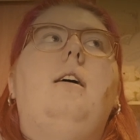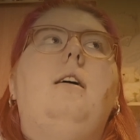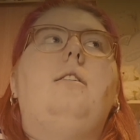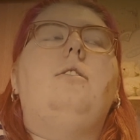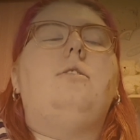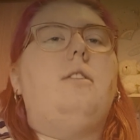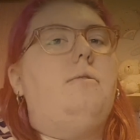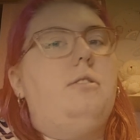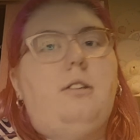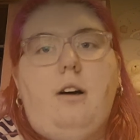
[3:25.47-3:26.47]
because I
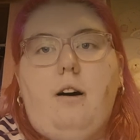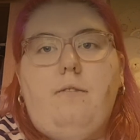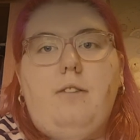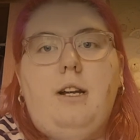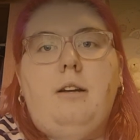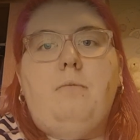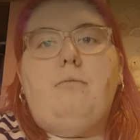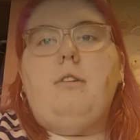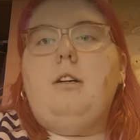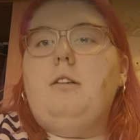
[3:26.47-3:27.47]
was coughing
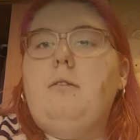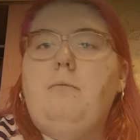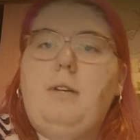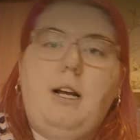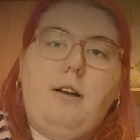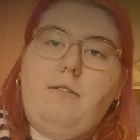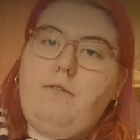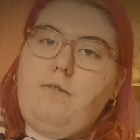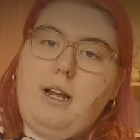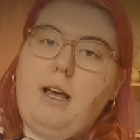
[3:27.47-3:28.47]
and bringing up yellow
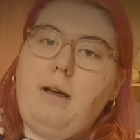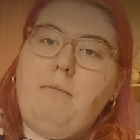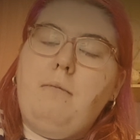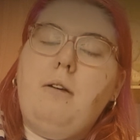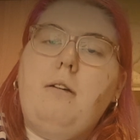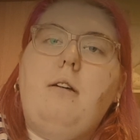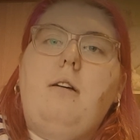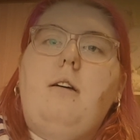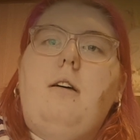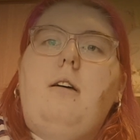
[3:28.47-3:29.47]
phlegm,
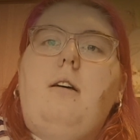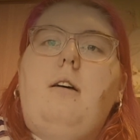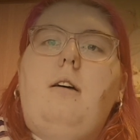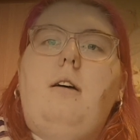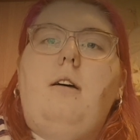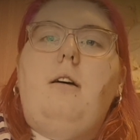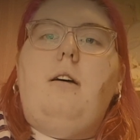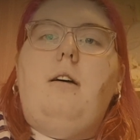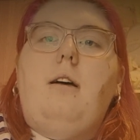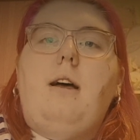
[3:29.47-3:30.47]

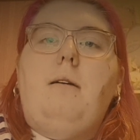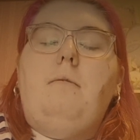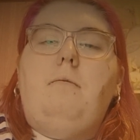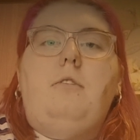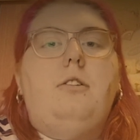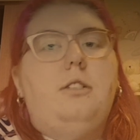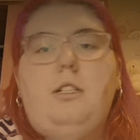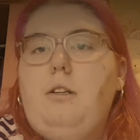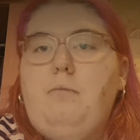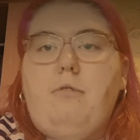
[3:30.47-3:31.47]
and because
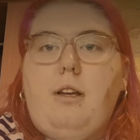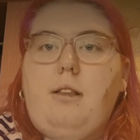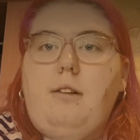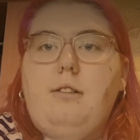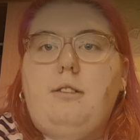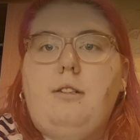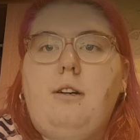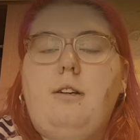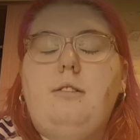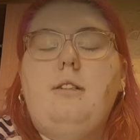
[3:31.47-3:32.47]
of the
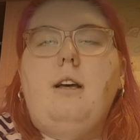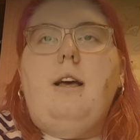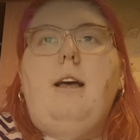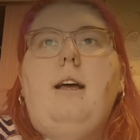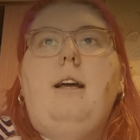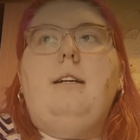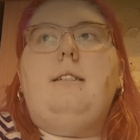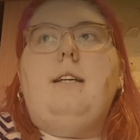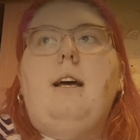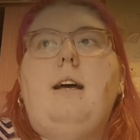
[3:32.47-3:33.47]
breathlessness, he
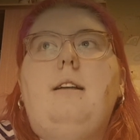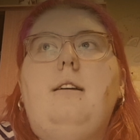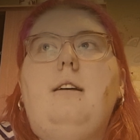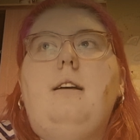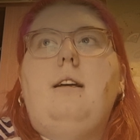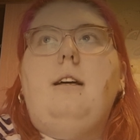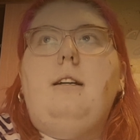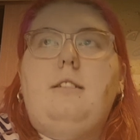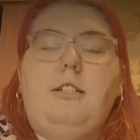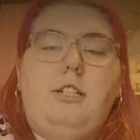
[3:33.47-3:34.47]
said
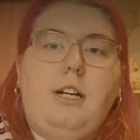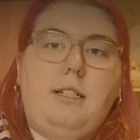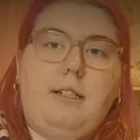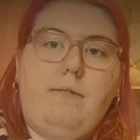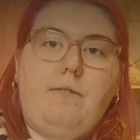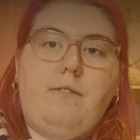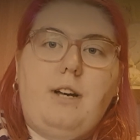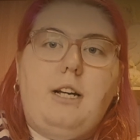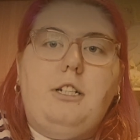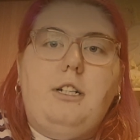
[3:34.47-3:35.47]
it's a chest
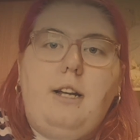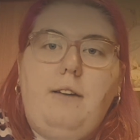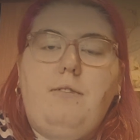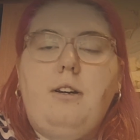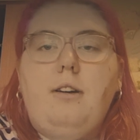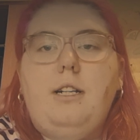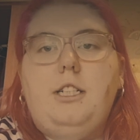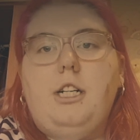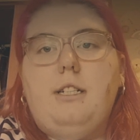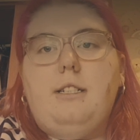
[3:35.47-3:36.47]
infection. Even though your
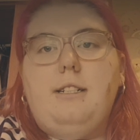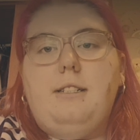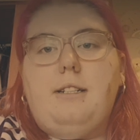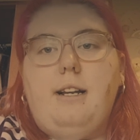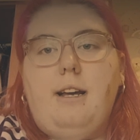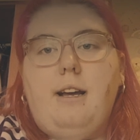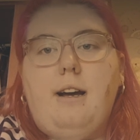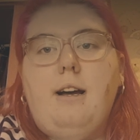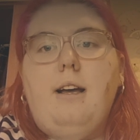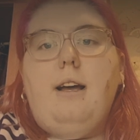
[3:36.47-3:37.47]
chest is
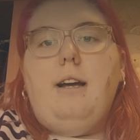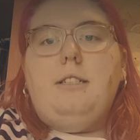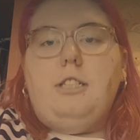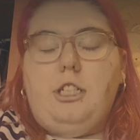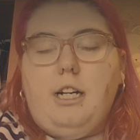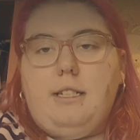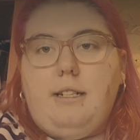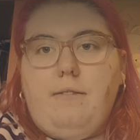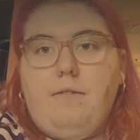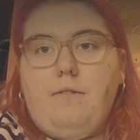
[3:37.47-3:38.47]
clear, it's a
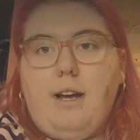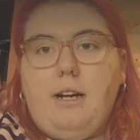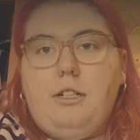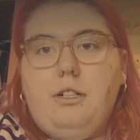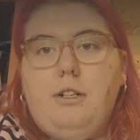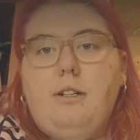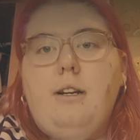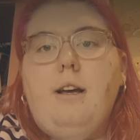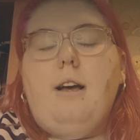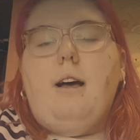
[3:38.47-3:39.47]
chest infection,
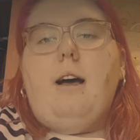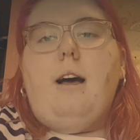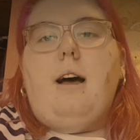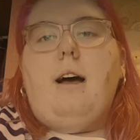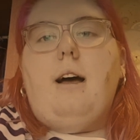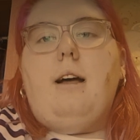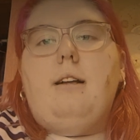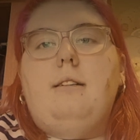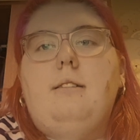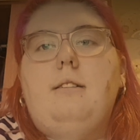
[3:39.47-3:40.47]

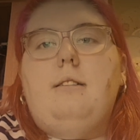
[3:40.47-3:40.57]
and